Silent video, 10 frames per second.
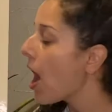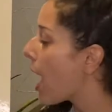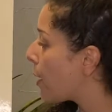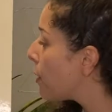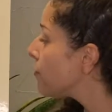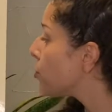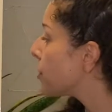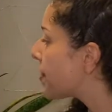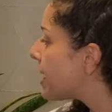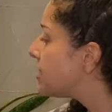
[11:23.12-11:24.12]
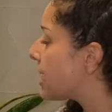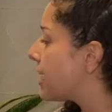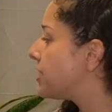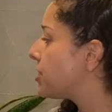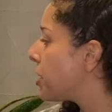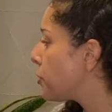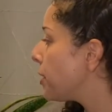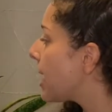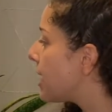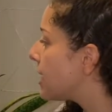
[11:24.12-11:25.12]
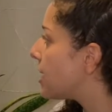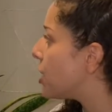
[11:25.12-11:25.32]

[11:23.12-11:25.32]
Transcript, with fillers: However, what they did is they created